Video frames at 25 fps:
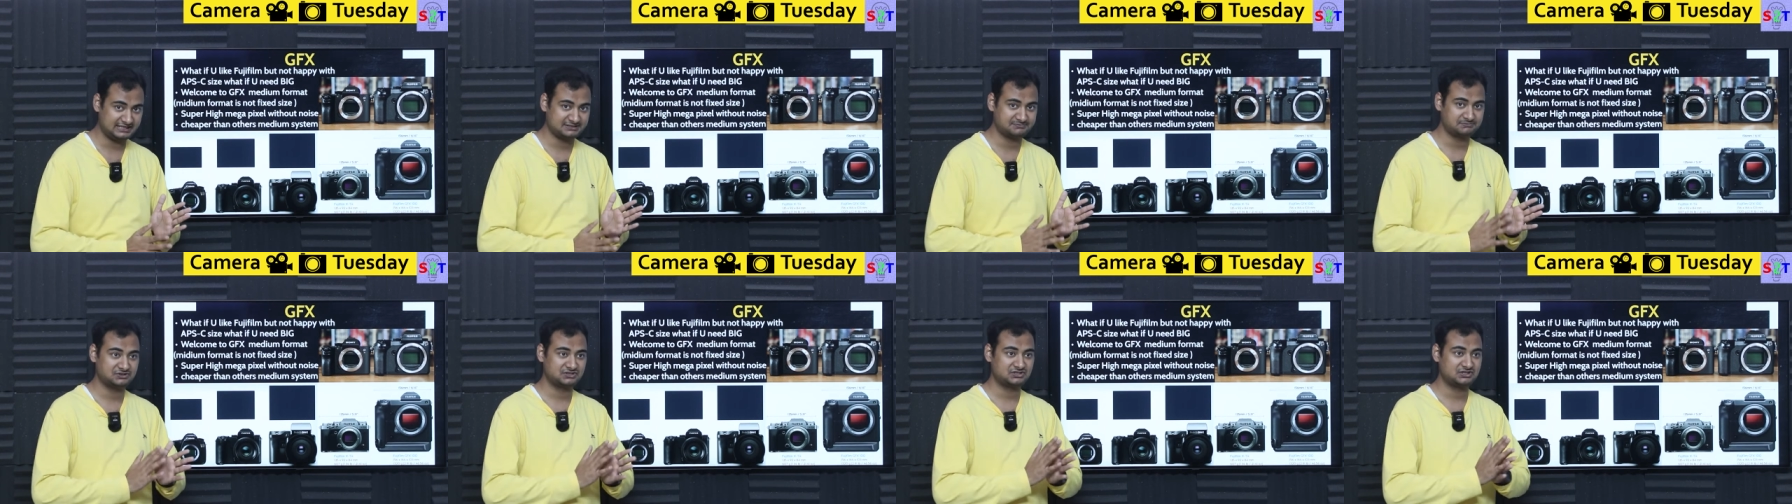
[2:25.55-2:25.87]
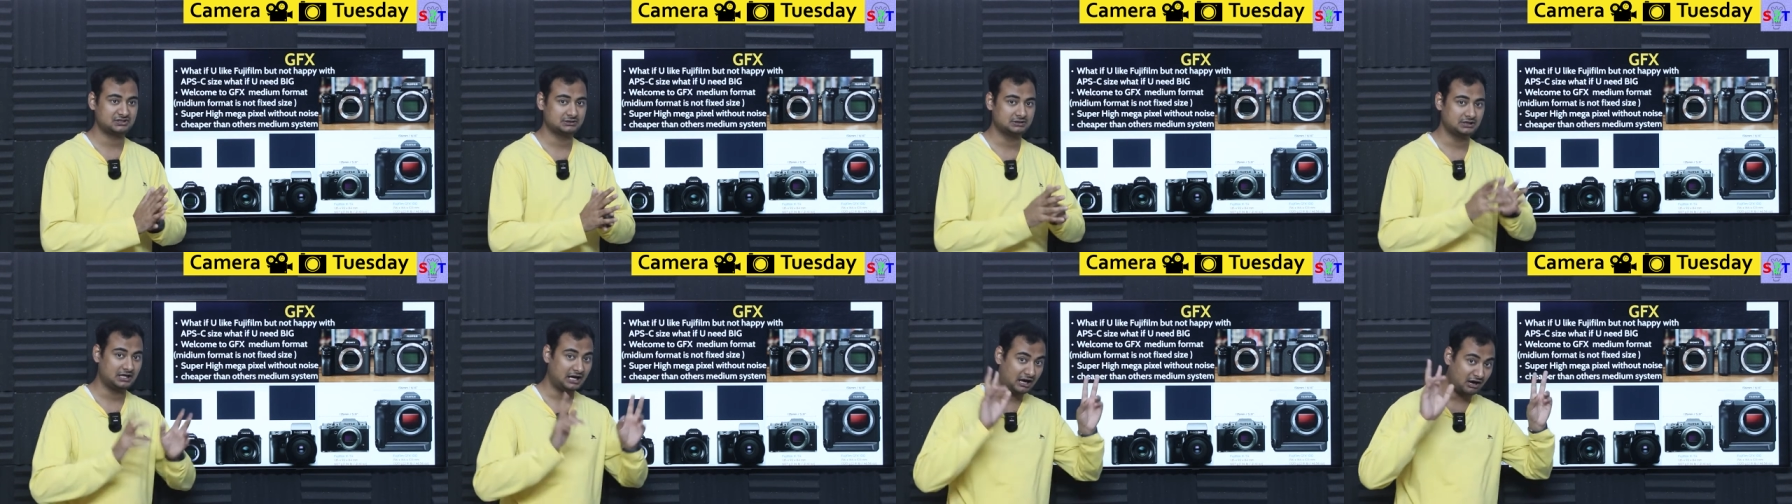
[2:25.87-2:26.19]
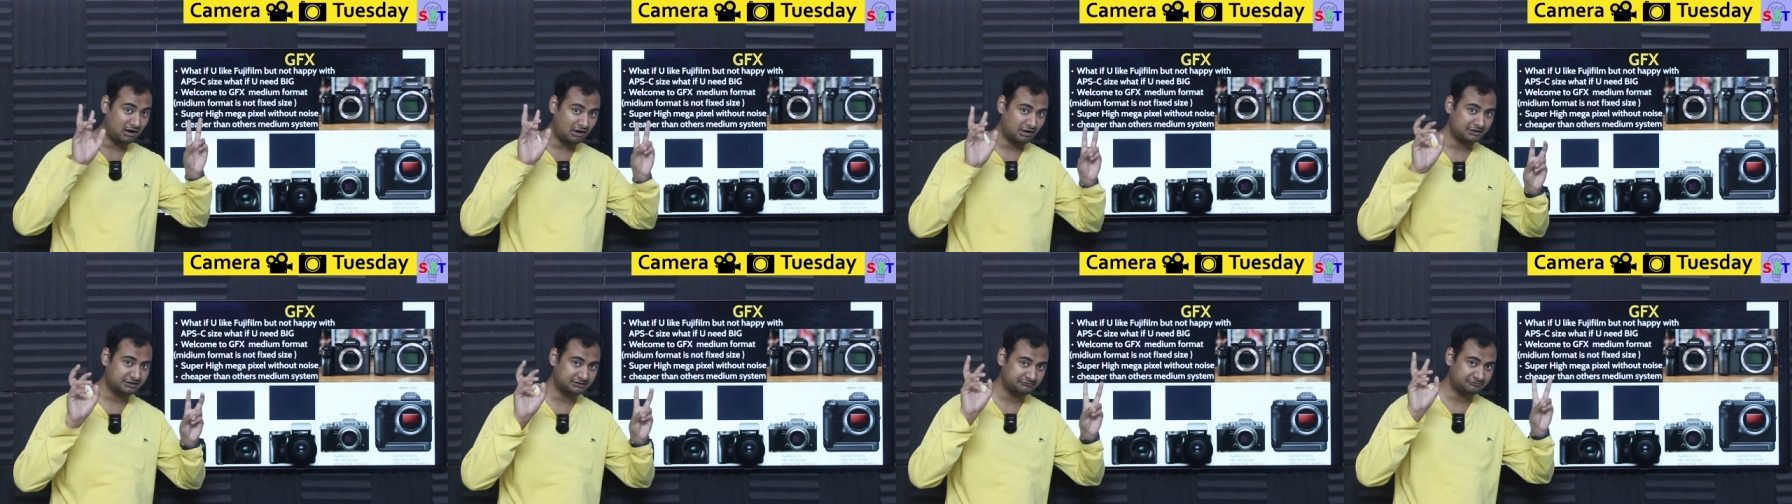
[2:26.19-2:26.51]
as much uh,
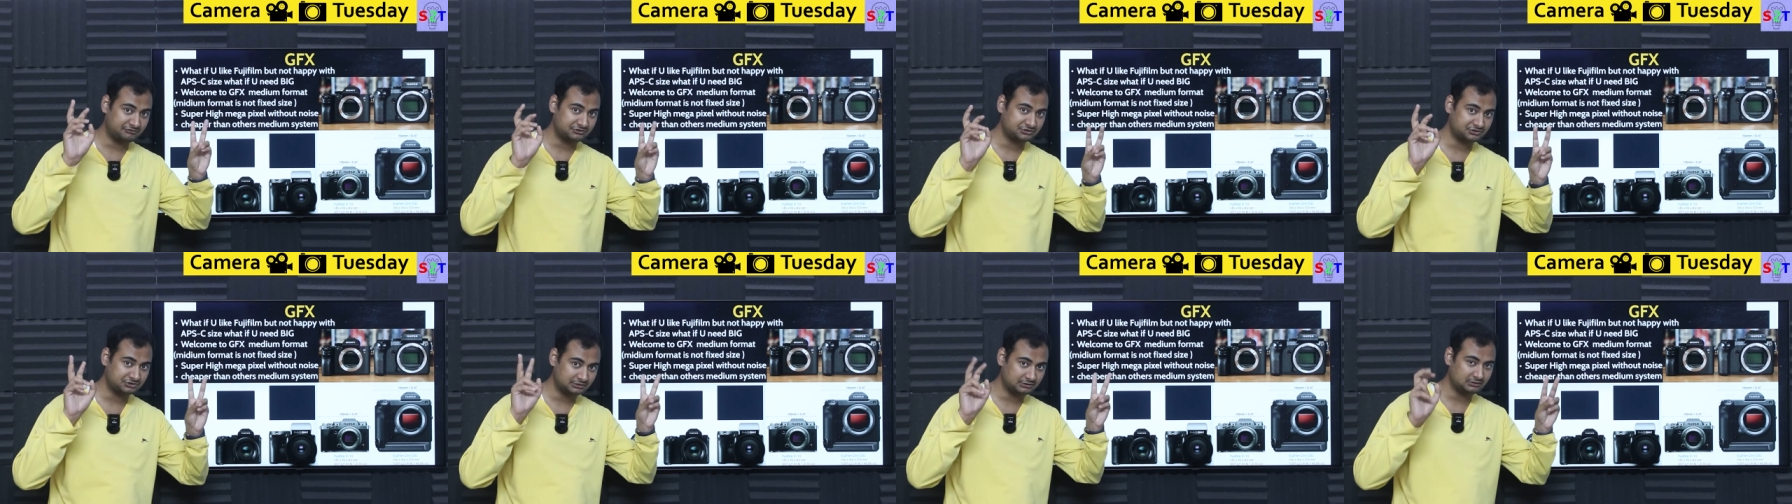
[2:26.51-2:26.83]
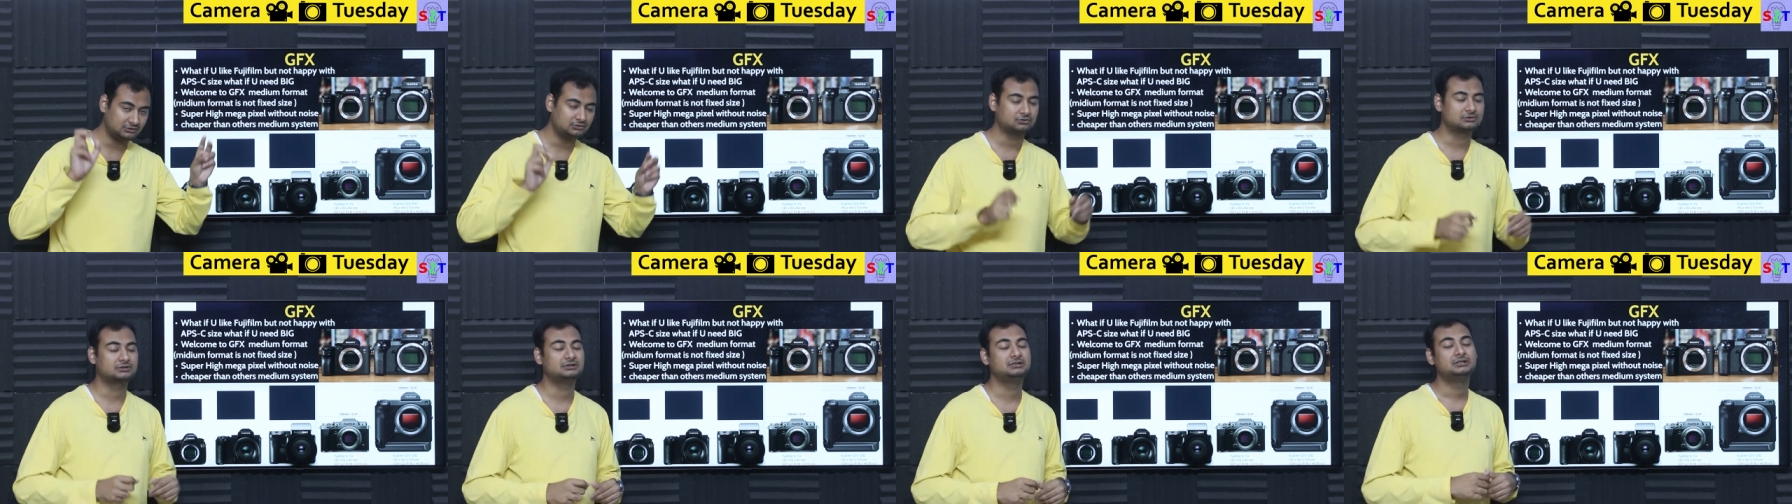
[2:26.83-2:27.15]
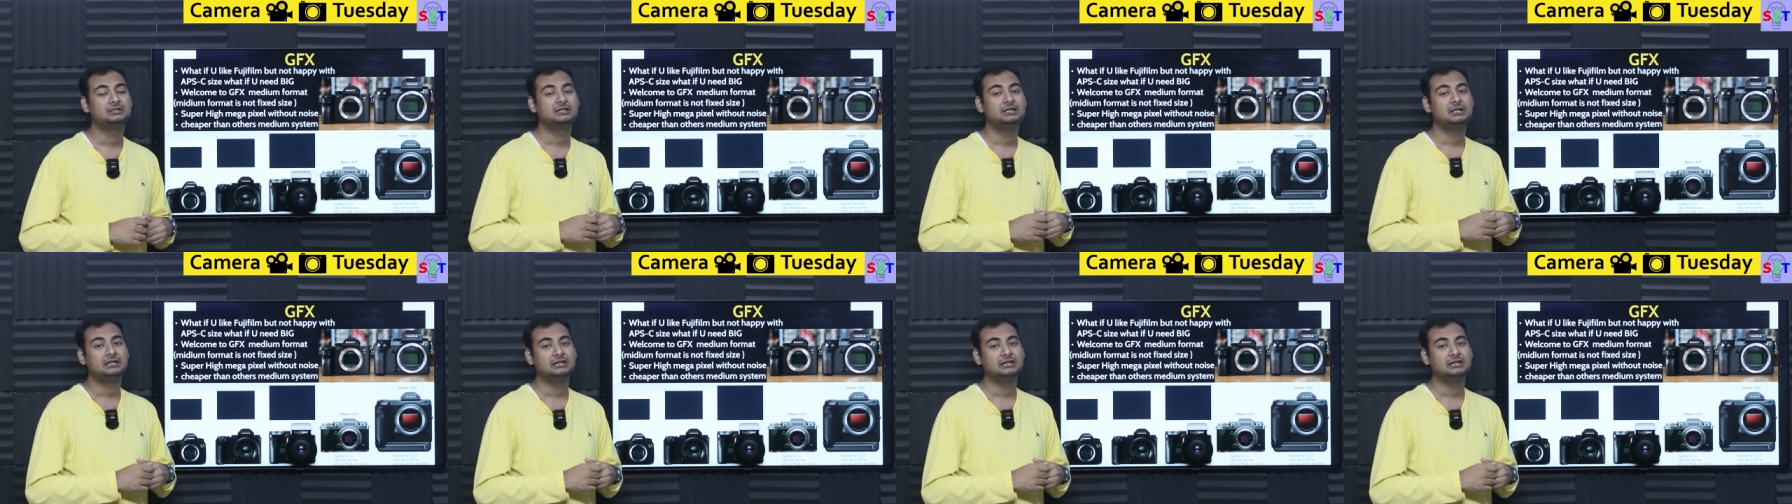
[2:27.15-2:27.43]
artificial look